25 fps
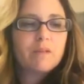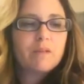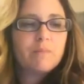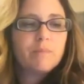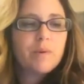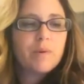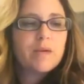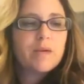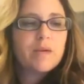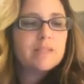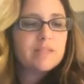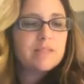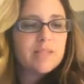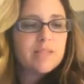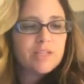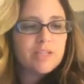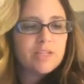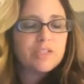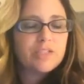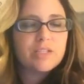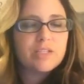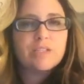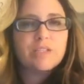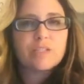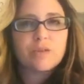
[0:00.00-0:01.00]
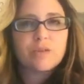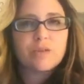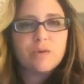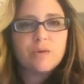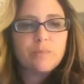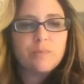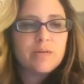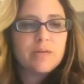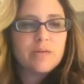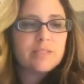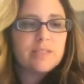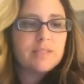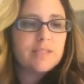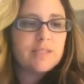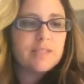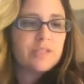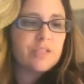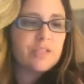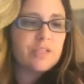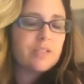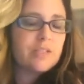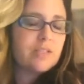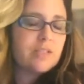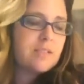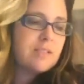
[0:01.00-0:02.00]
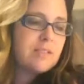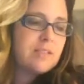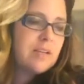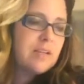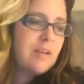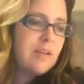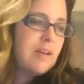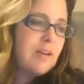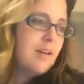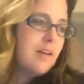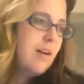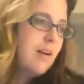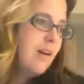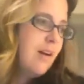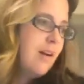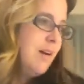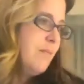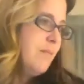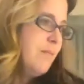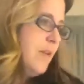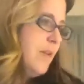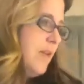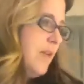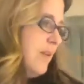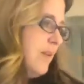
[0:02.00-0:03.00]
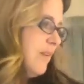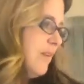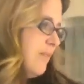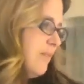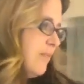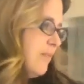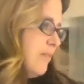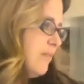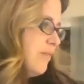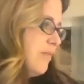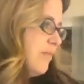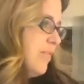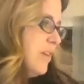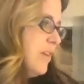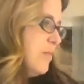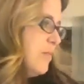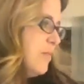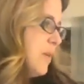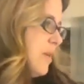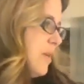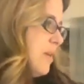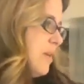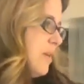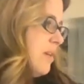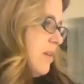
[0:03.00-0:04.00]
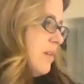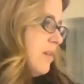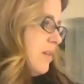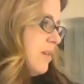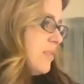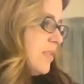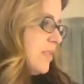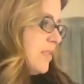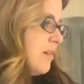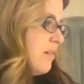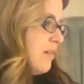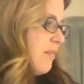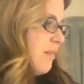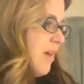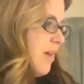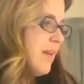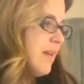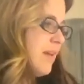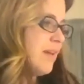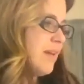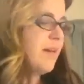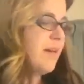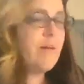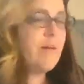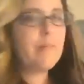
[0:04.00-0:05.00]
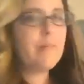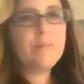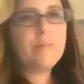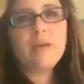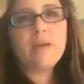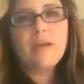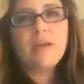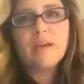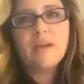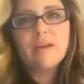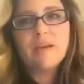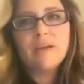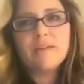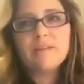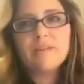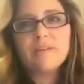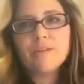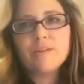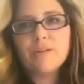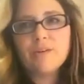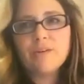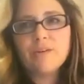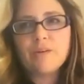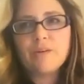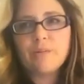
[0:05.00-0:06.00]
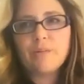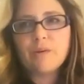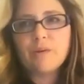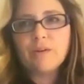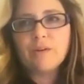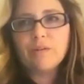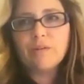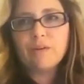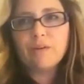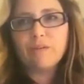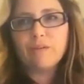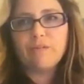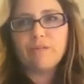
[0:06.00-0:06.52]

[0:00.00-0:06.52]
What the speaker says: presentations, group presentations, Ian VP, Sarah Langham, and one of her